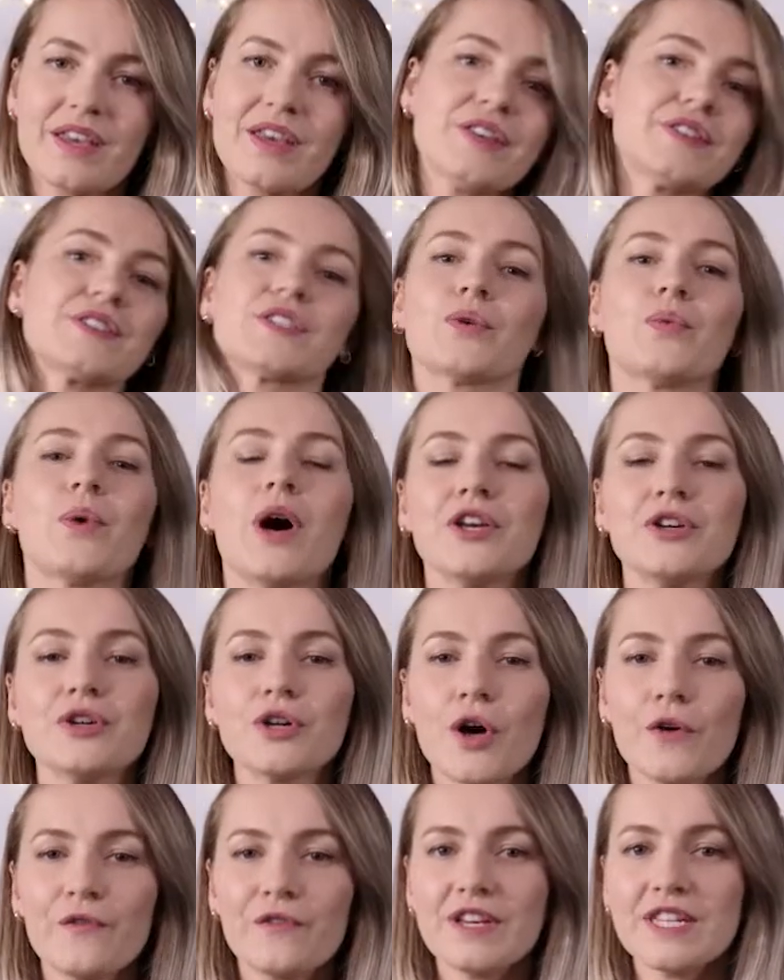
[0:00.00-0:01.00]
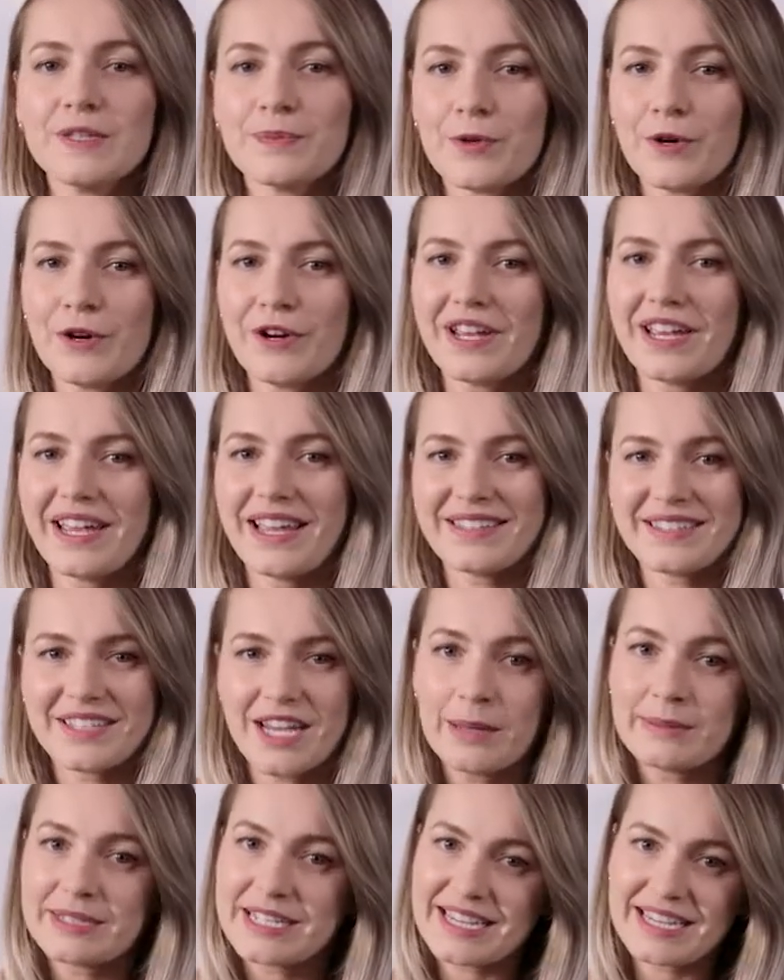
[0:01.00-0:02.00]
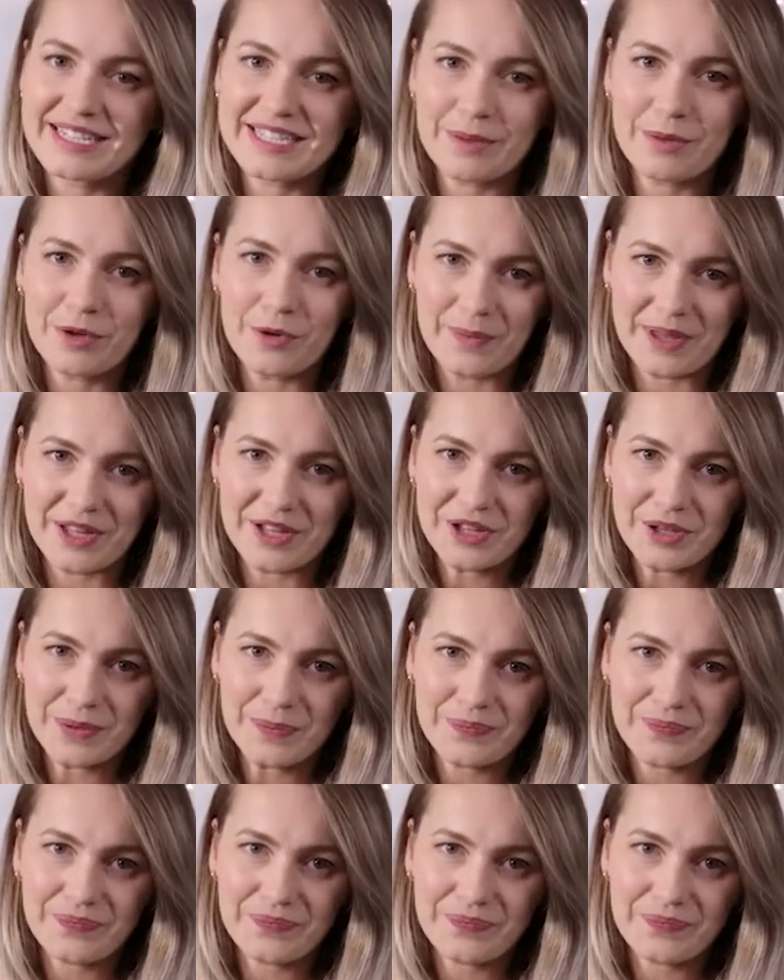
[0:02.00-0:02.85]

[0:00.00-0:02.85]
So while your coffee is brewing, it's time to heat up your milk.